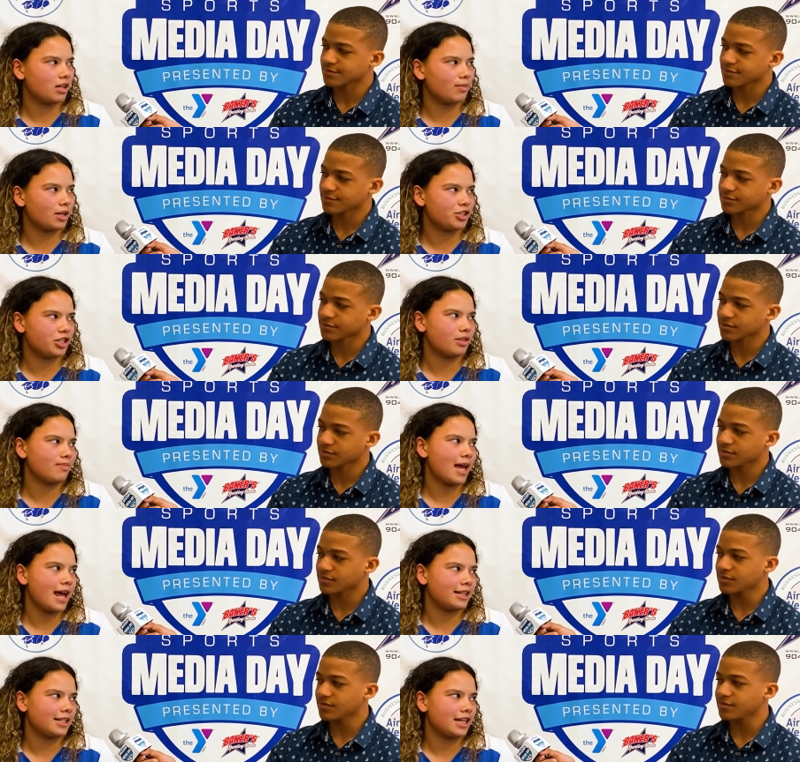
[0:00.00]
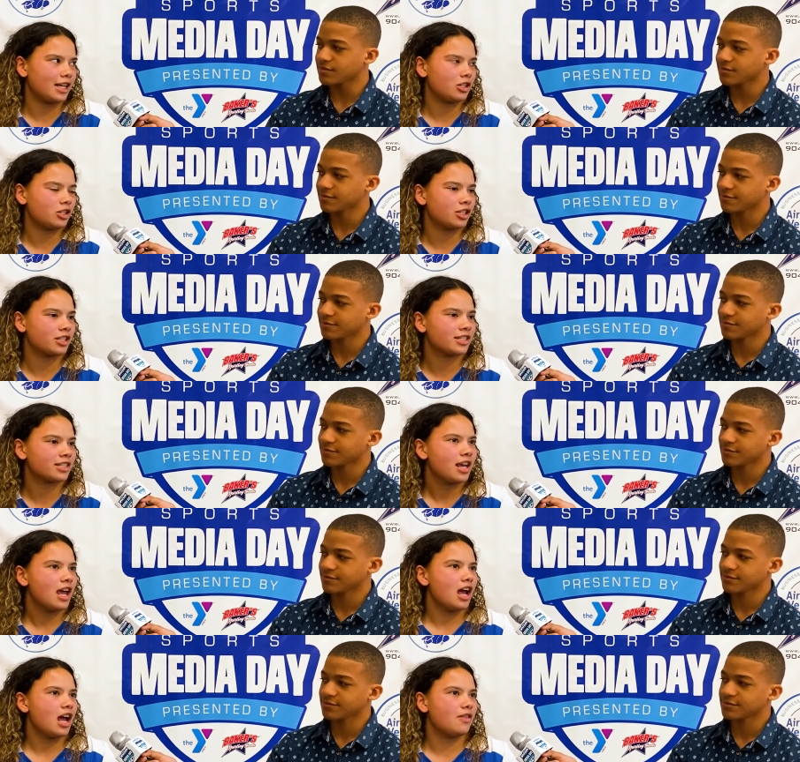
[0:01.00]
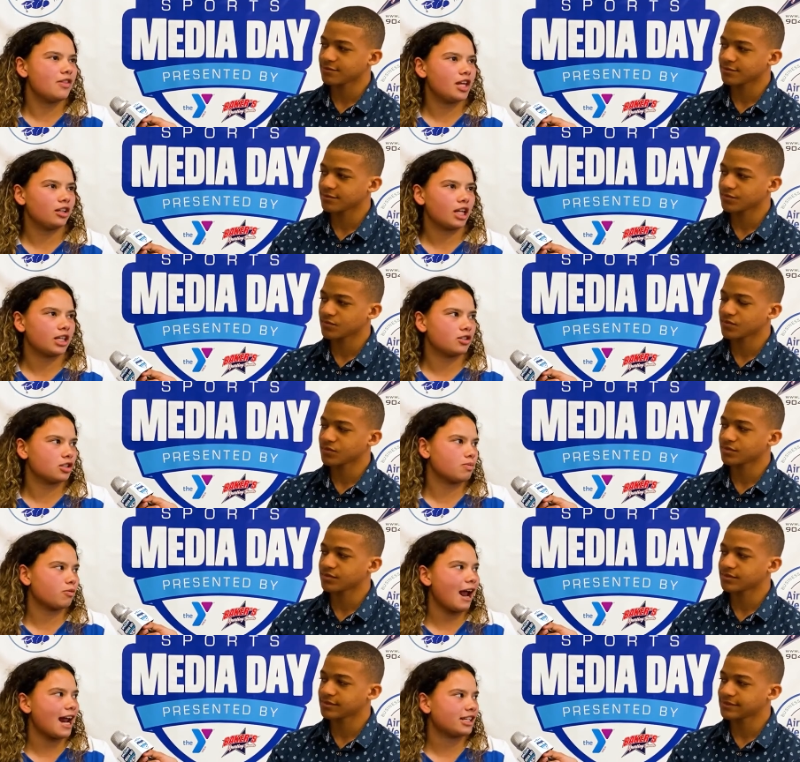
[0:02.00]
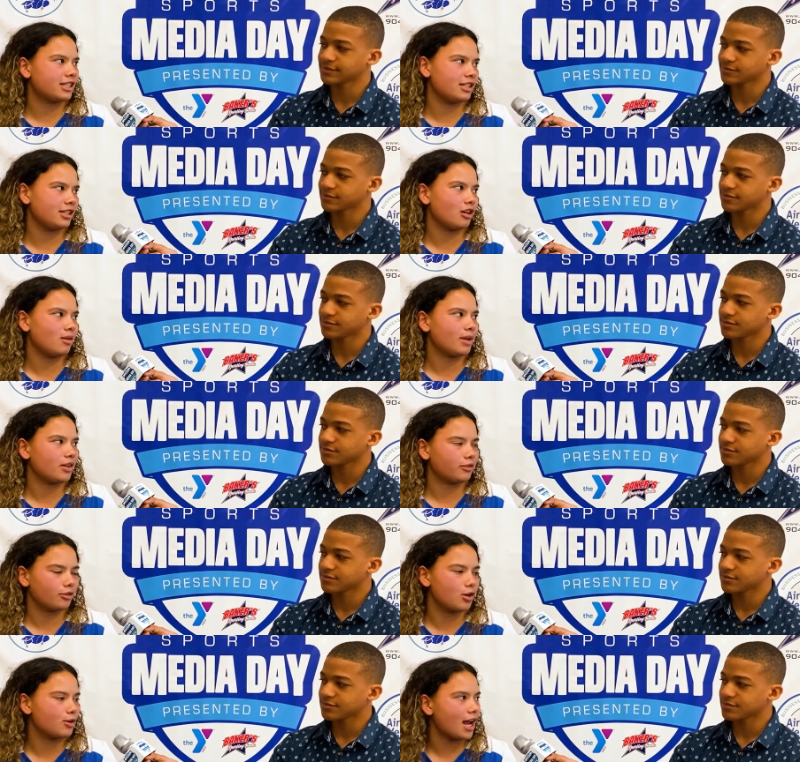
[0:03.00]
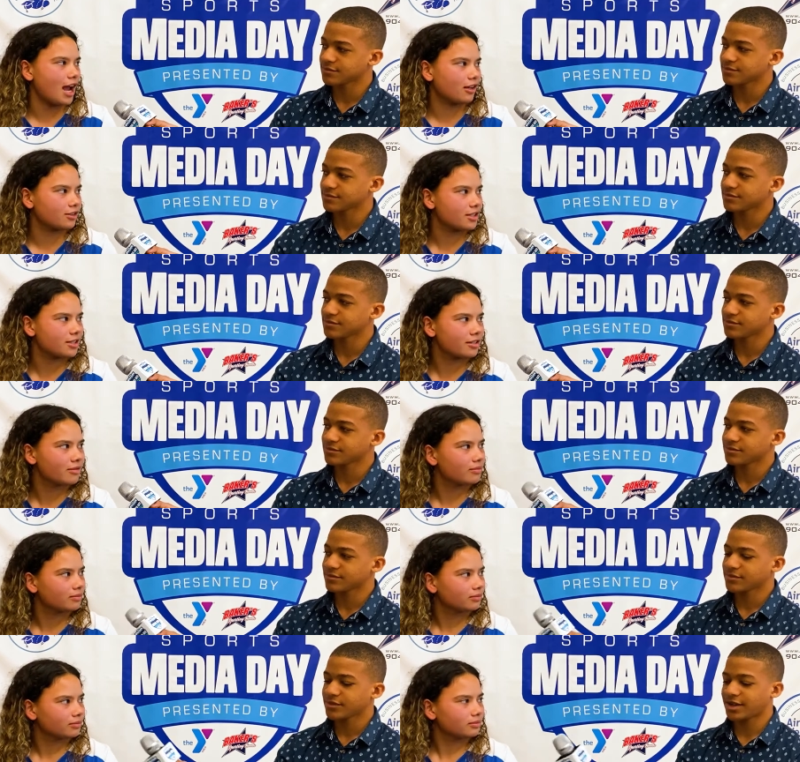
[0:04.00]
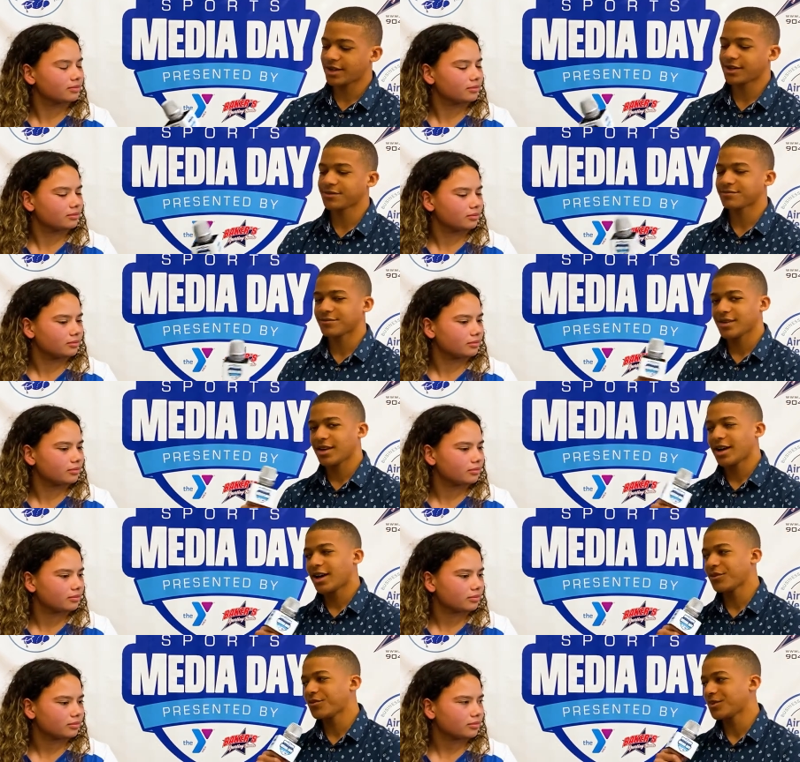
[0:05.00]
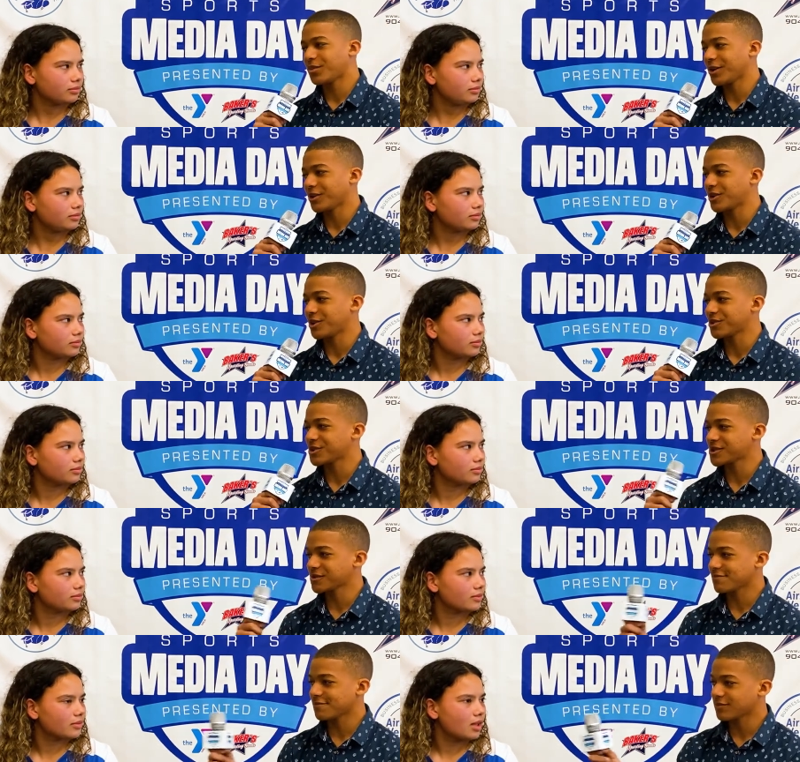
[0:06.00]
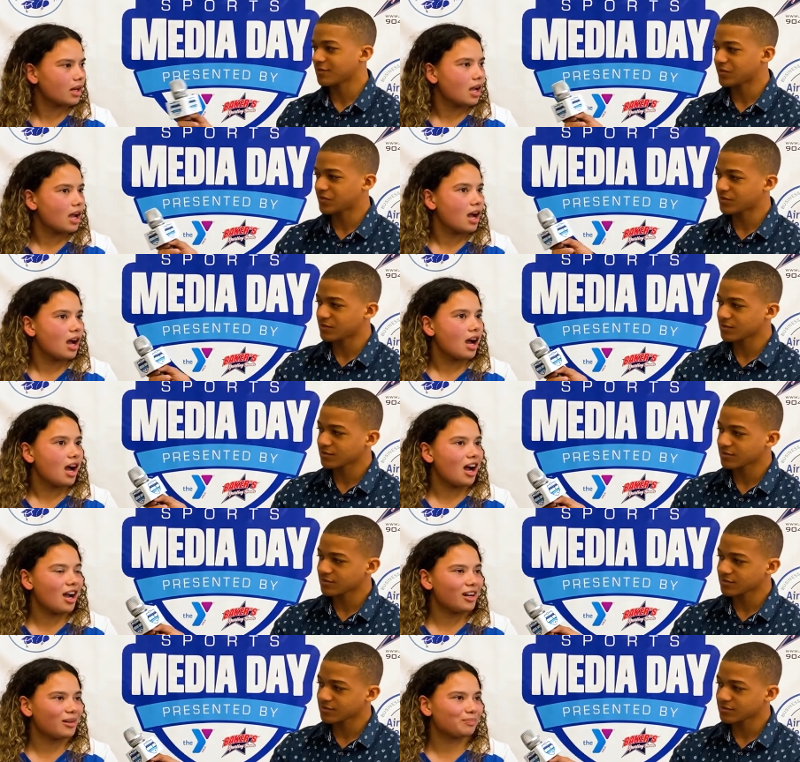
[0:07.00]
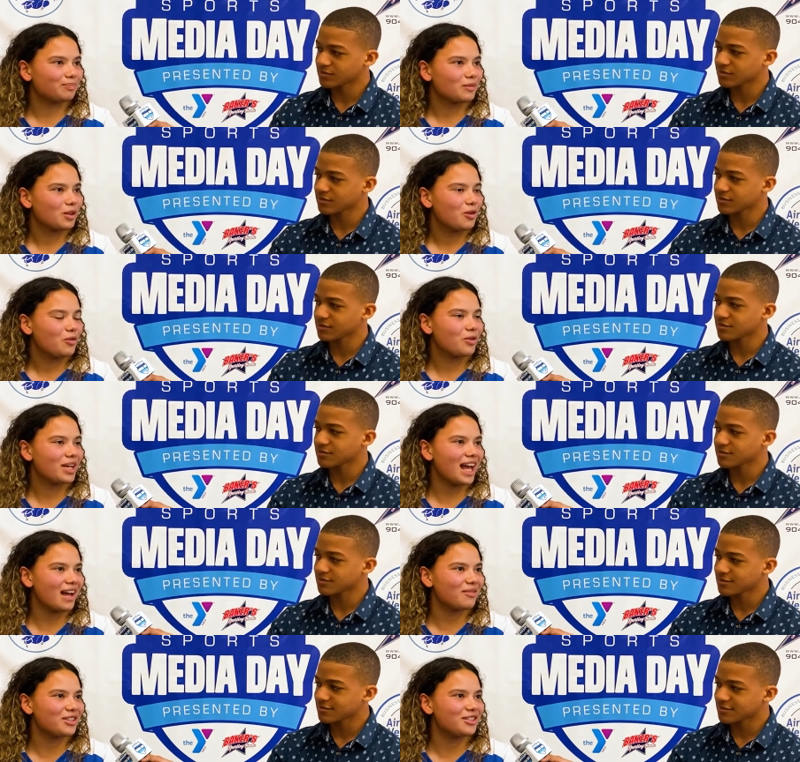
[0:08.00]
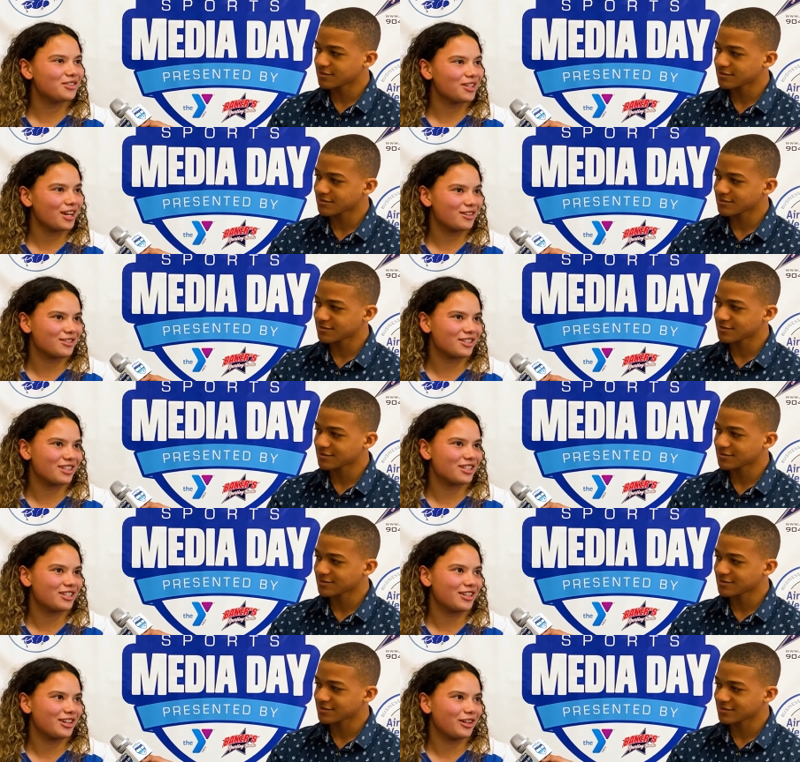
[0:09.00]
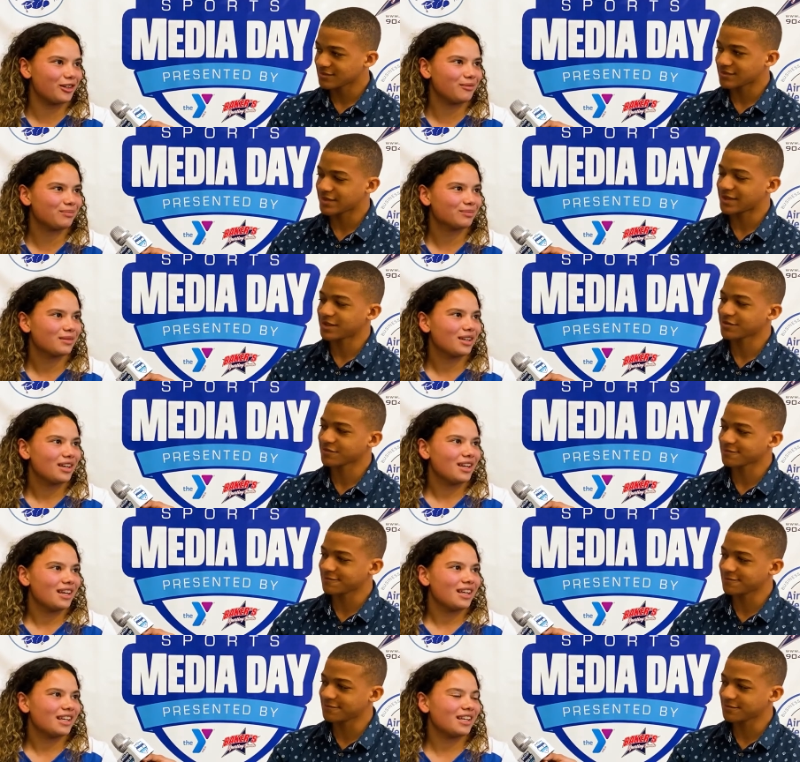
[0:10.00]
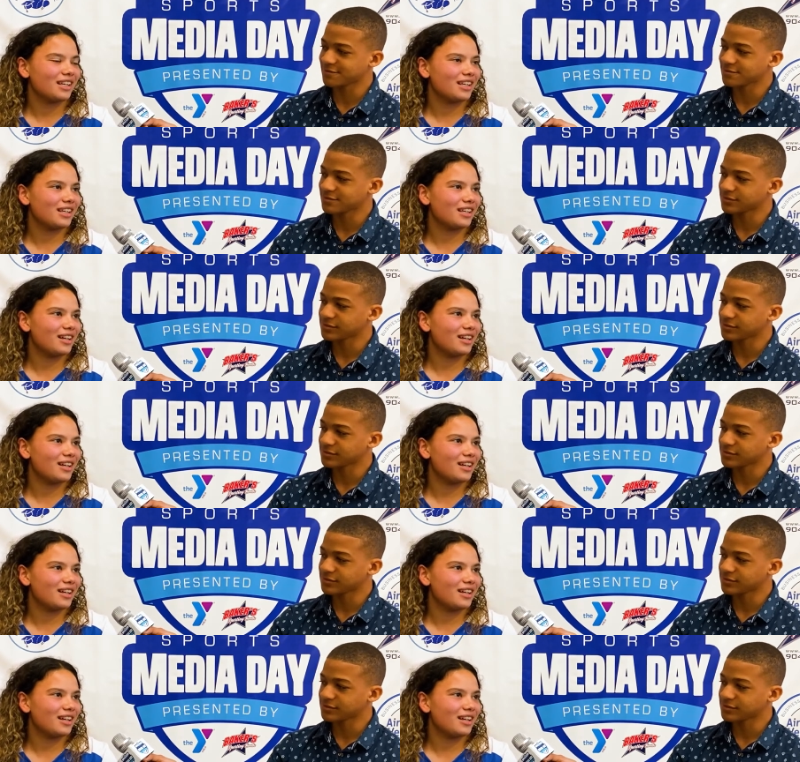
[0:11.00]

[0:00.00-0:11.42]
Speaker 1: a bunch in the batting cages and then like just practicing on my throwdowns.
Speaker 2: How do you feel about your coach?
Speaker 1: Um, we have a new coach this year. He